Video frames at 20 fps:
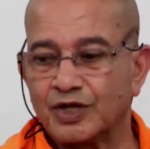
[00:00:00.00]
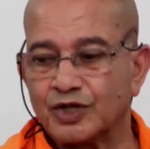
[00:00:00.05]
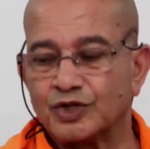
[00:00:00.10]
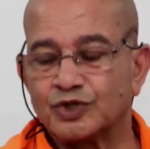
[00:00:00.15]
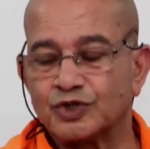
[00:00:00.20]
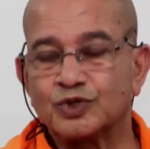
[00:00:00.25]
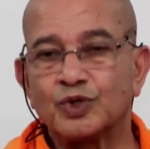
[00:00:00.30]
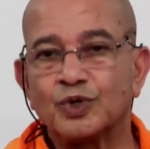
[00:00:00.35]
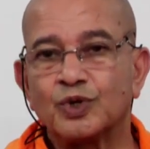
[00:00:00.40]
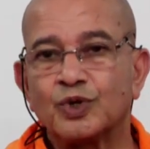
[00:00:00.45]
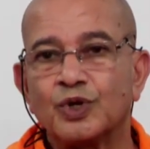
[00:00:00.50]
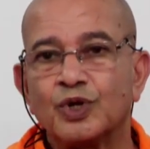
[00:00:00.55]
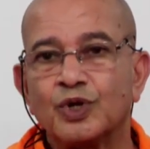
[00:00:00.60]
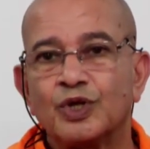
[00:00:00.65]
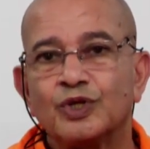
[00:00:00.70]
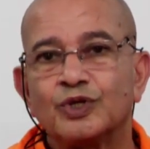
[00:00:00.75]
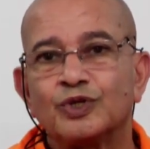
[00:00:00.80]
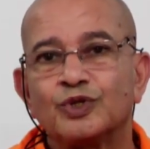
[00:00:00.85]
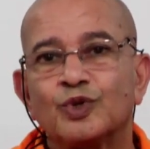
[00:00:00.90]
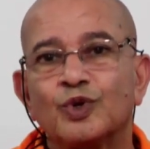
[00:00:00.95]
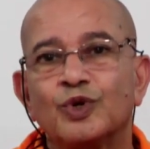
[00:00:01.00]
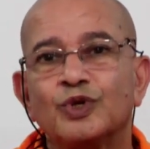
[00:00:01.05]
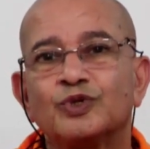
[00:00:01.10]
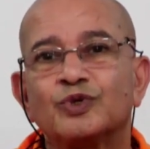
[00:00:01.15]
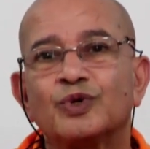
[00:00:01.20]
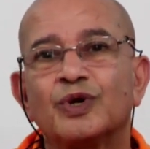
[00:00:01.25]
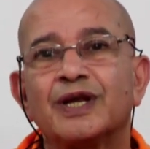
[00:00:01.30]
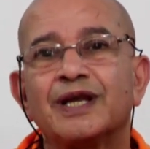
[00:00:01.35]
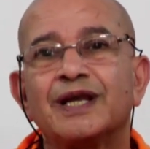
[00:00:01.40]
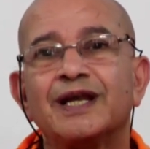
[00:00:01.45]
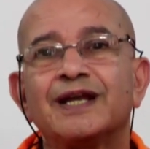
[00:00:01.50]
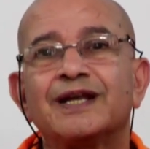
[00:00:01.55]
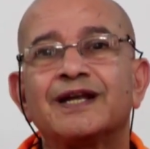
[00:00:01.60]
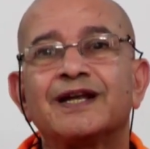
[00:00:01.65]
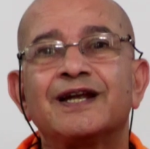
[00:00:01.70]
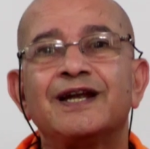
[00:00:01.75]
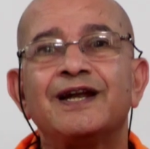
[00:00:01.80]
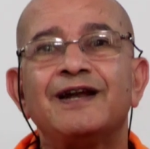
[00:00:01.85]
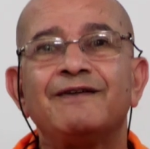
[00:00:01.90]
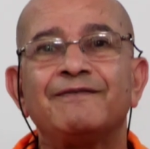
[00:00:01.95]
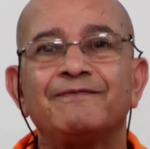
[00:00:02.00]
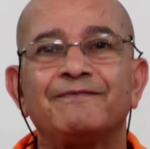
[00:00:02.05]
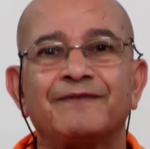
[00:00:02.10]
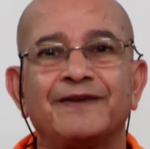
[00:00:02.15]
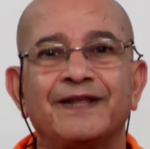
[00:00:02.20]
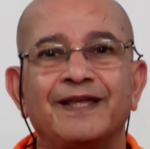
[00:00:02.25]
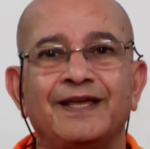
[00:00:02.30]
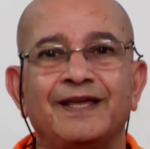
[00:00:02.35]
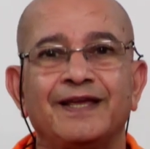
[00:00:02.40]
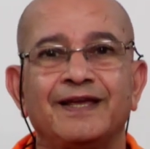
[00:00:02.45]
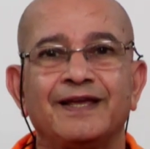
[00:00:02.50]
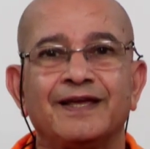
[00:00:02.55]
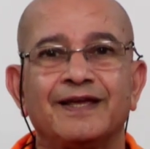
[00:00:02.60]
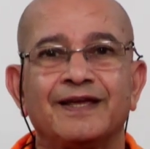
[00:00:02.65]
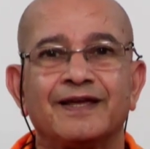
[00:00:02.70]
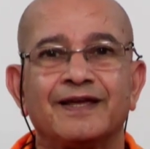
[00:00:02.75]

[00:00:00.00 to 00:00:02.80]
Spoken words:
So those who are little free